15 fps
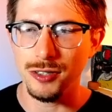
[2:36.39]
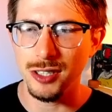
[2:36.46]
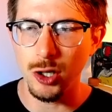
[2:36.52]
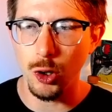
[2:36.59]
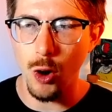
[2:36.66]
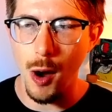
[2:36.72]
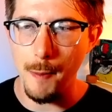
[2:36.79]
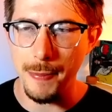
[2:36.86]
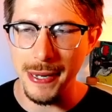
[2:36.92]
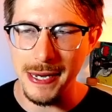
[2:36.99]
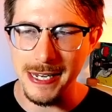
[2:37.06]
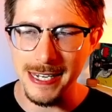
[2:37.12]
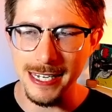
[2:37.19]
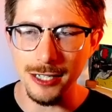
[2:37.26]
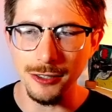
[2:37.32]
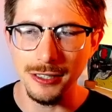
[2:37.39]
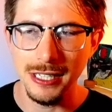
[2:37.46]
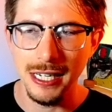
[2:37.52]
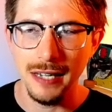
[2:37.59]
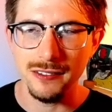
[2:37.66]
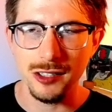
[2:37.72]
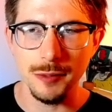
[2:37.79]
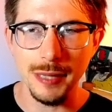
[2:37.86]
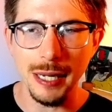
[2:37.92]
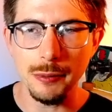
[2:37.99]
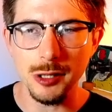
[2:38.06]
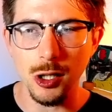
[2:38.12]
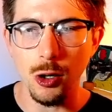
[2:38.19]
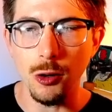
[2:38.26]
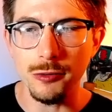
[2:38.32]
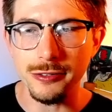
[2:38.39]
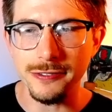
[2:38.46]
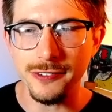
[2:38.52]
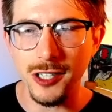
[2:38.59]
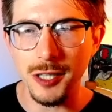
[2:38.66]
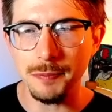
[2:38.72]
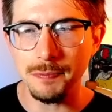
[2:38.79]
No big deal. I'm going to be able to overfarm